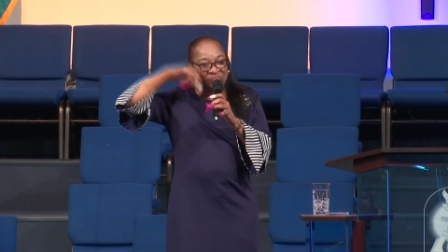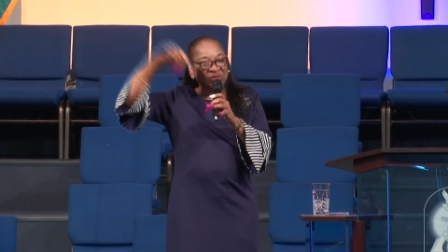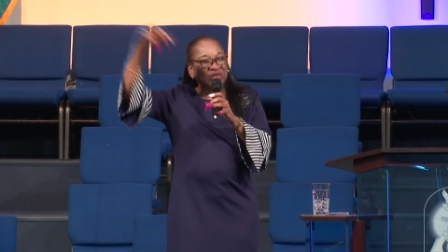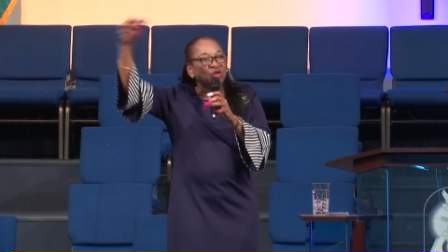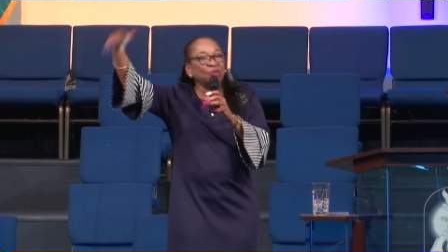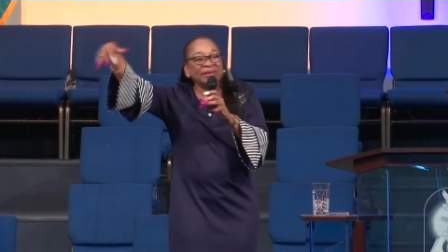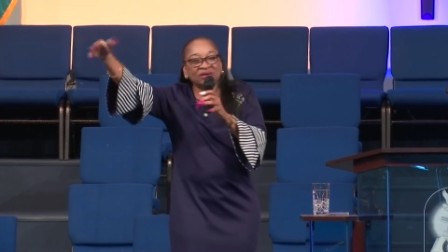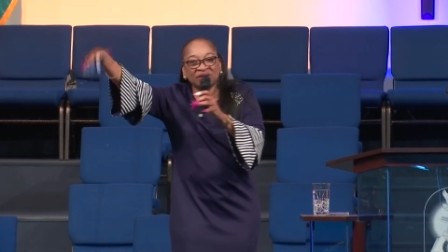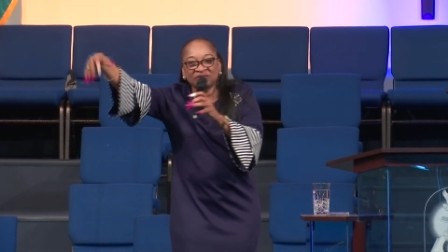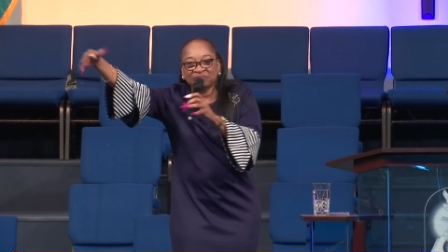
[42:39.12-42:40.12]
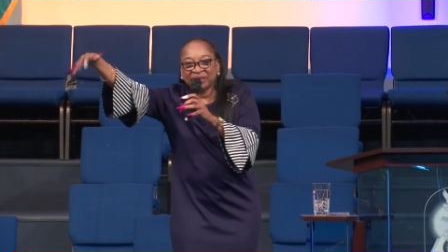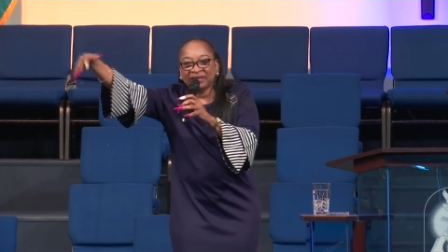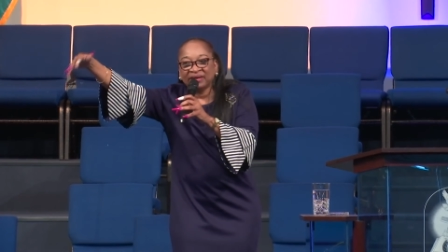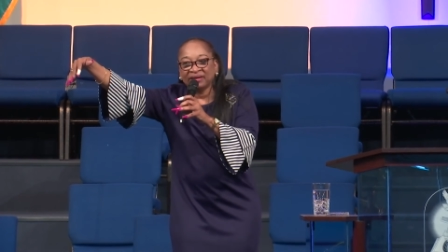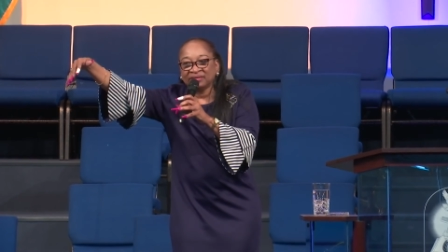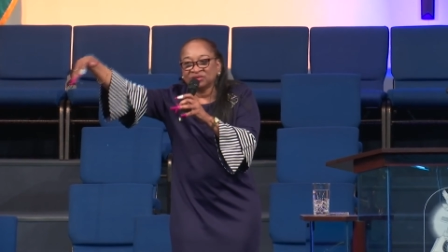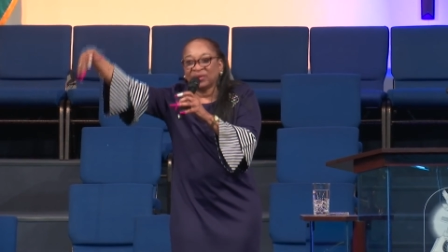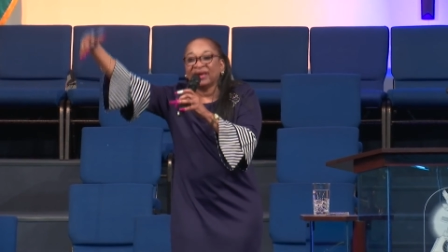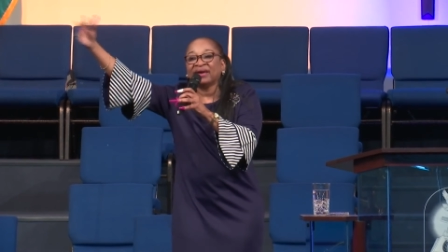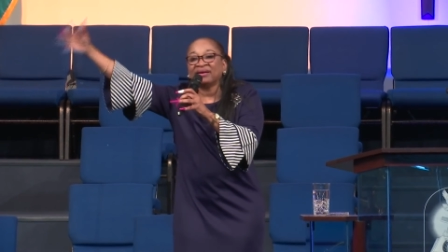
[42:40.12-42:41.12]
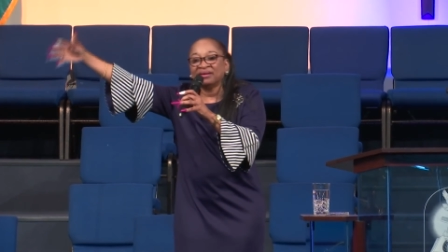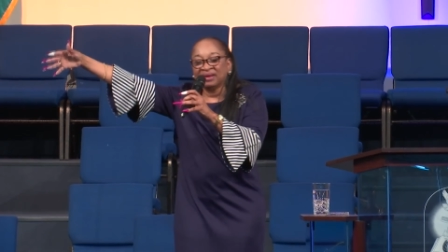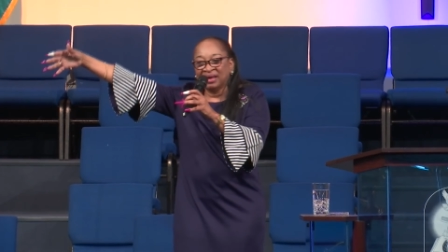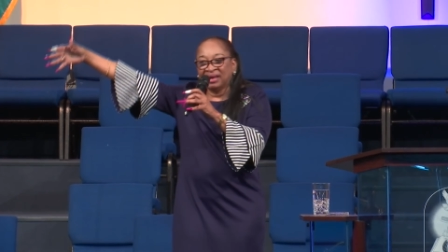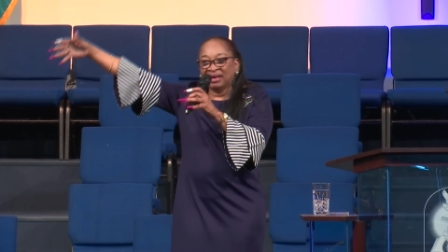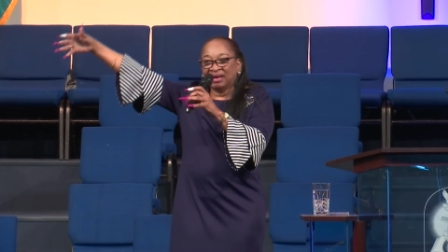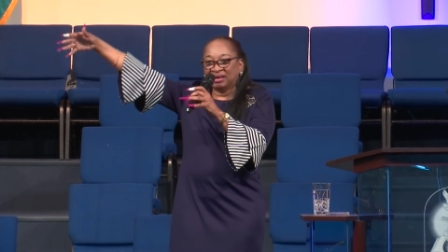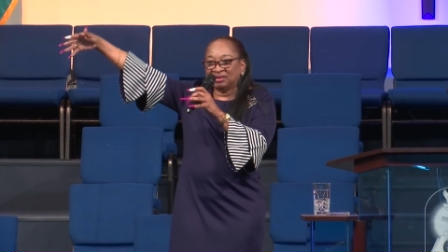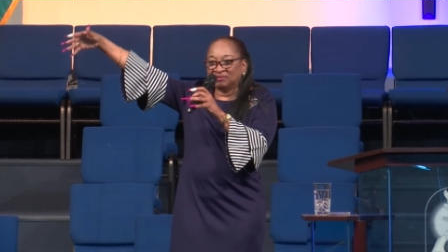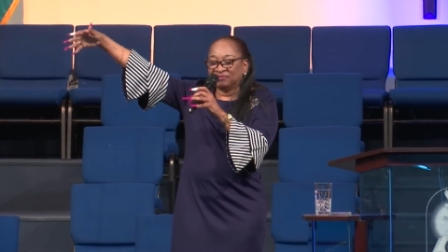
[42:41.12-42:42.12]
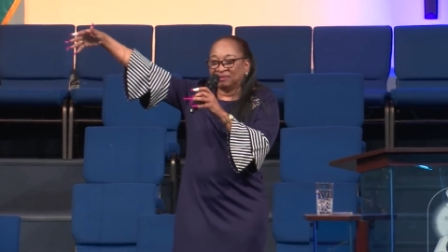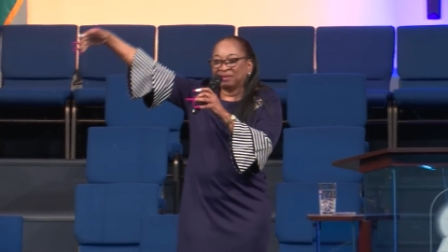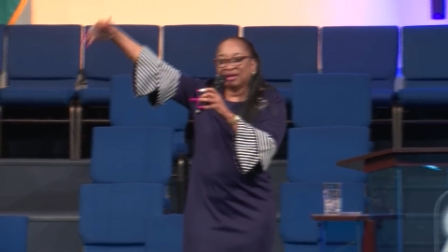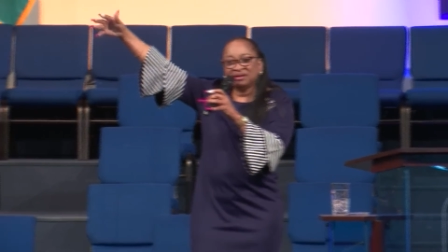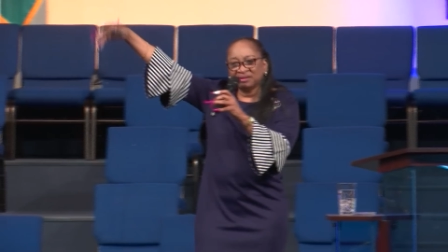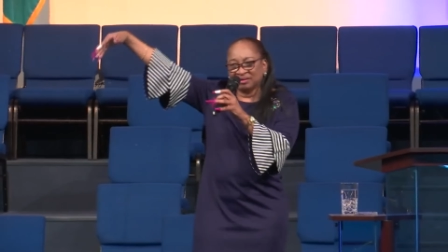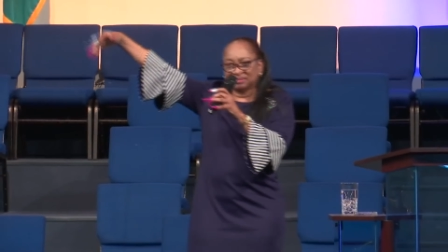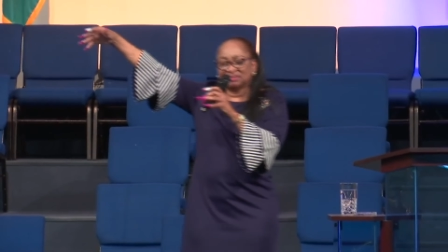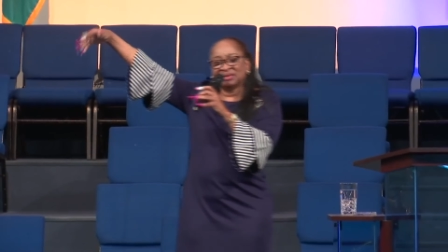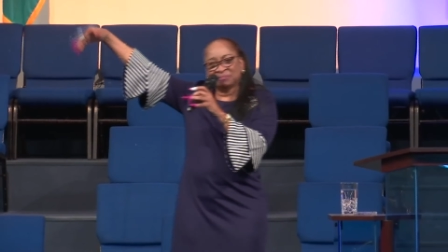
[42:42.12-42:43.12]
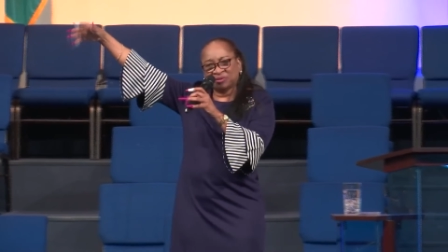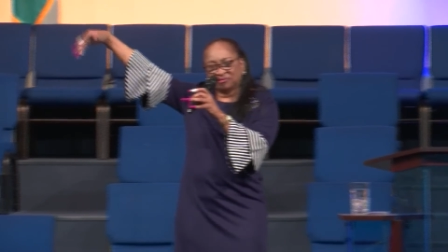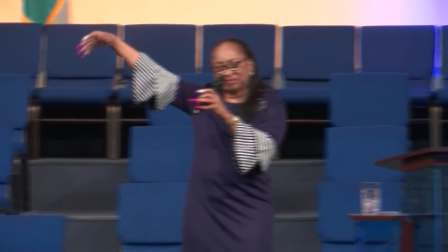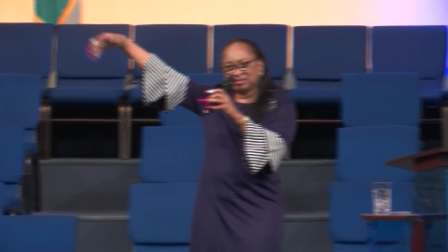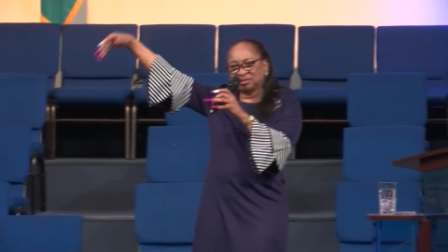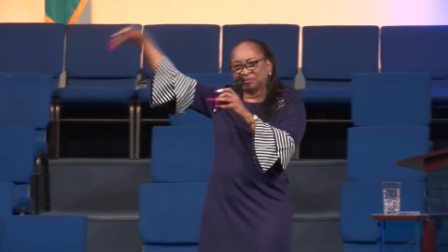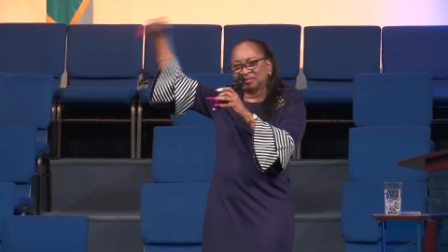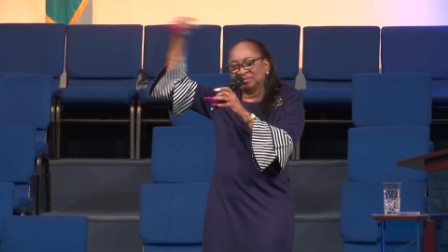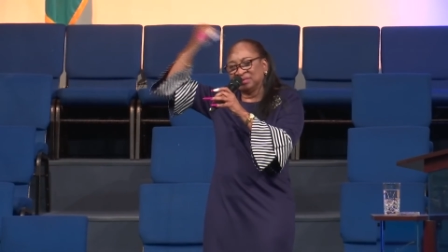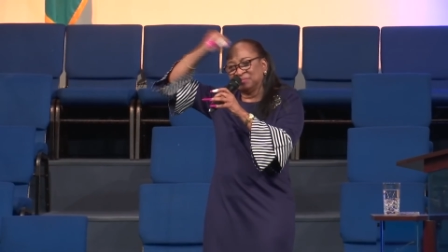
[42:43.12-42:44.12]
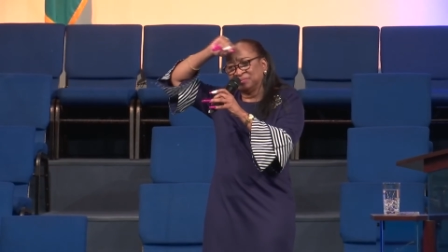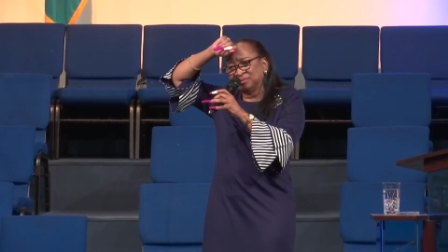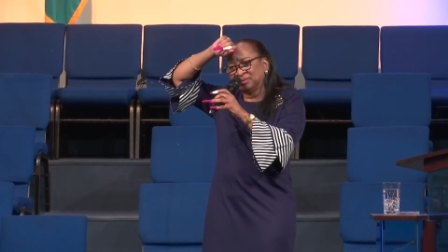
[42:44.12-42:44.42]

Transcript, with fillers: You may not have been here to hear any of them, but I heard prophecy about the temple.